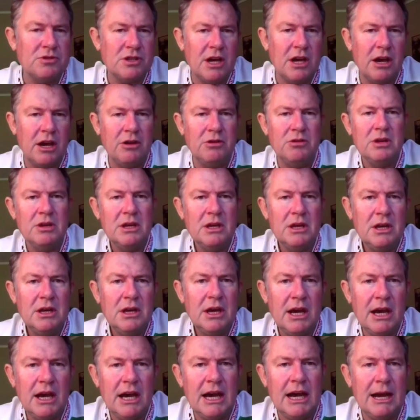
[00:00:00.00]
So,
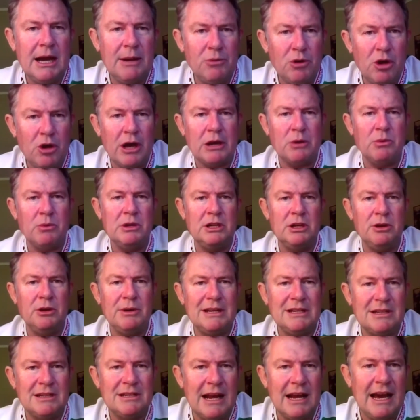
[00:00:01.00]
like we're
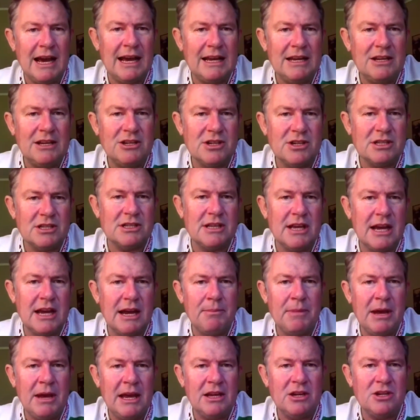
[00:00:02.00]
doing today, just
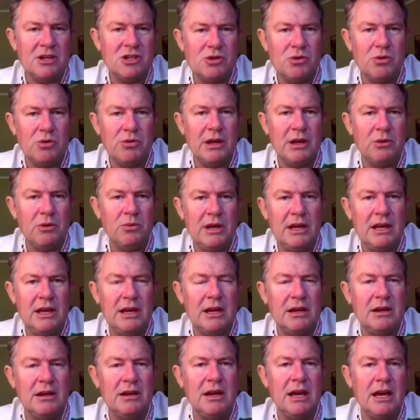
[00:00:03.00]
making sure that we
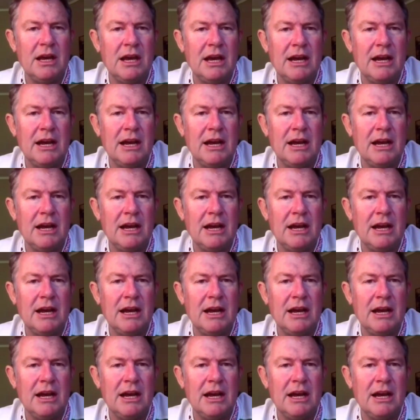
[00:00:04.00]
can